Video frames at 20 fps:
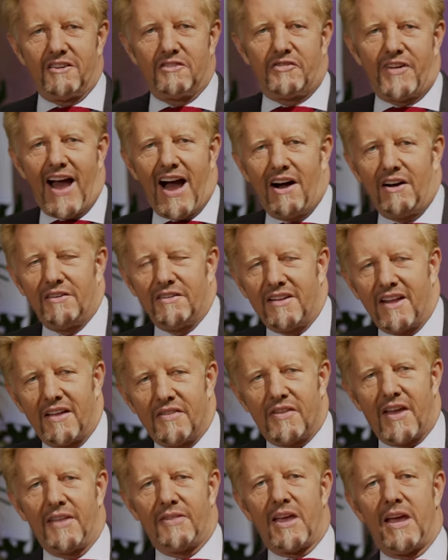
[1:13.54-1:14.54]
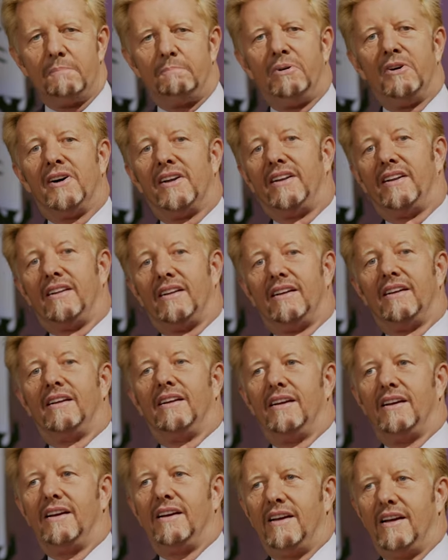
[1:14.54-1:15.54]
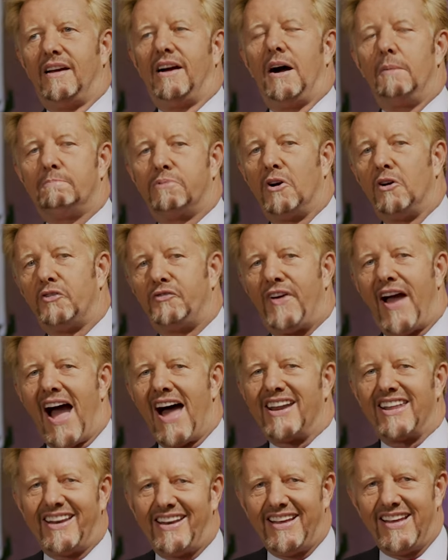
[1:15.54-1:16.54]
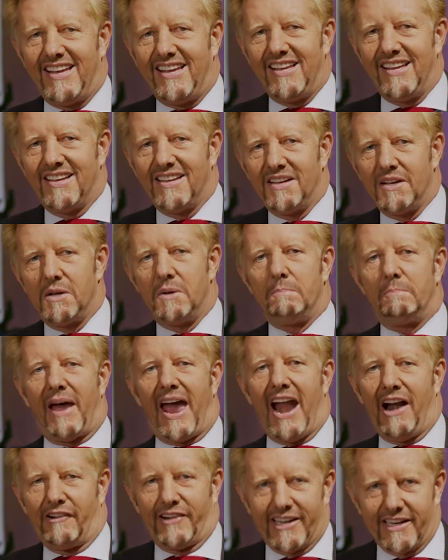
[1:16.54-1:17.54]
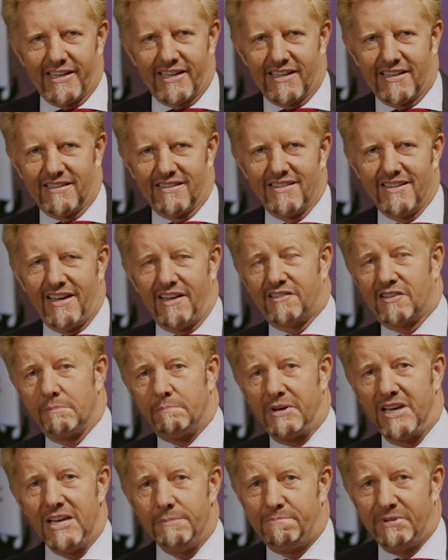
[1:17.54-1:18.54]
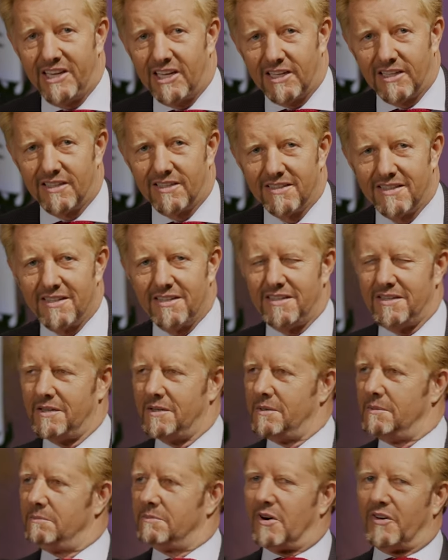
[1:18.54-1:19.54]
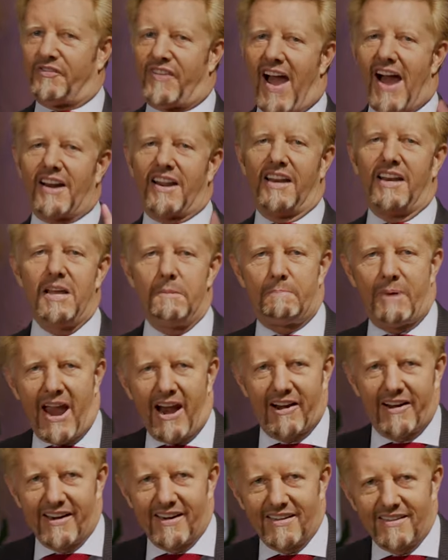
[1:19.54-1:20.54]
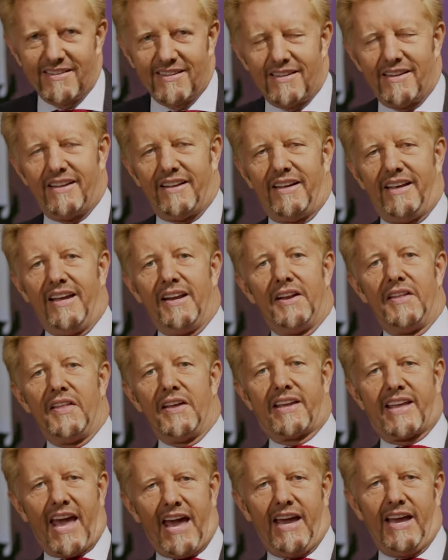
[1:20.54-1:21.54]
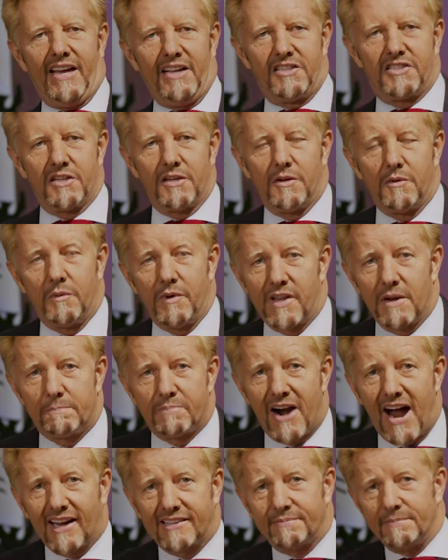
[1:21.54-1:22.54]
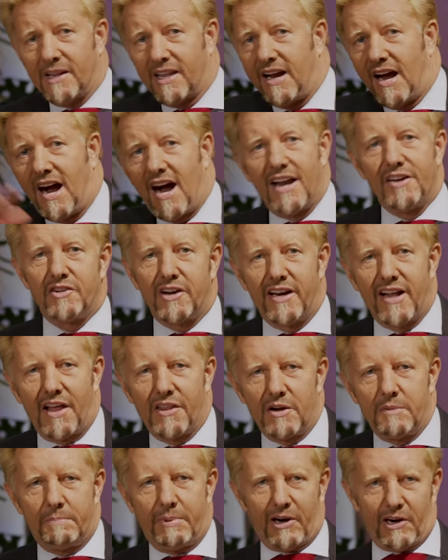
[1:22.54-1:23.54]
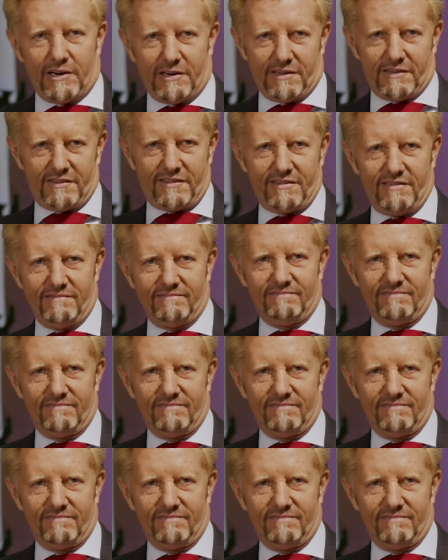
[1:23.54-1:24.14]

found that they put a profanity parrot in. It's a PP. profanity parrot into the cage with approximately 100 other birds.